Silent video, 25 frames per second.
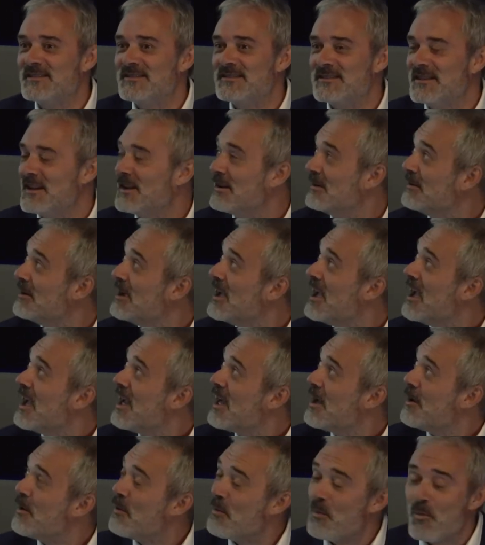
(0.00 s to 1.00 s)
So
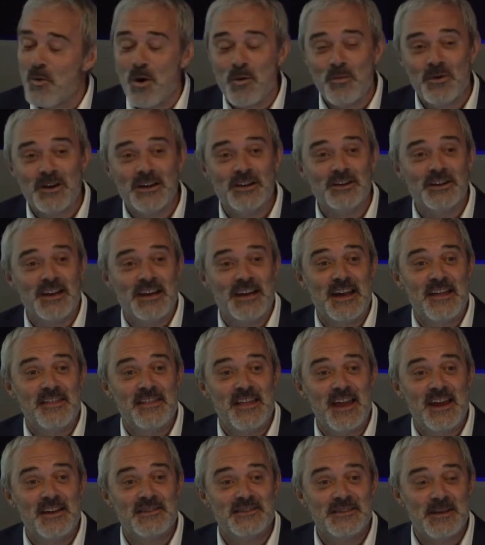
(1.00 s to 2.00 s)
what we're looking at
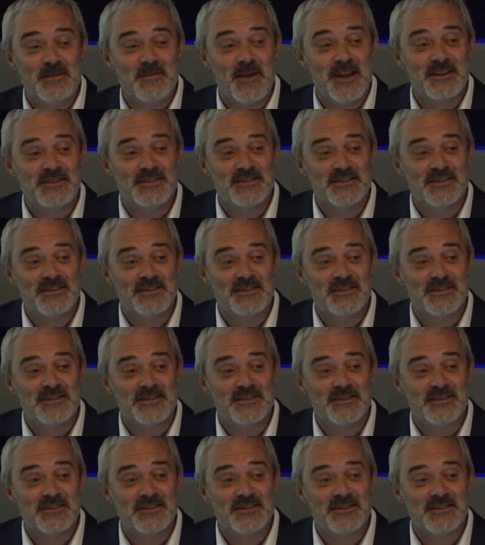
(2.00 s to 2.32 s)
there is the amount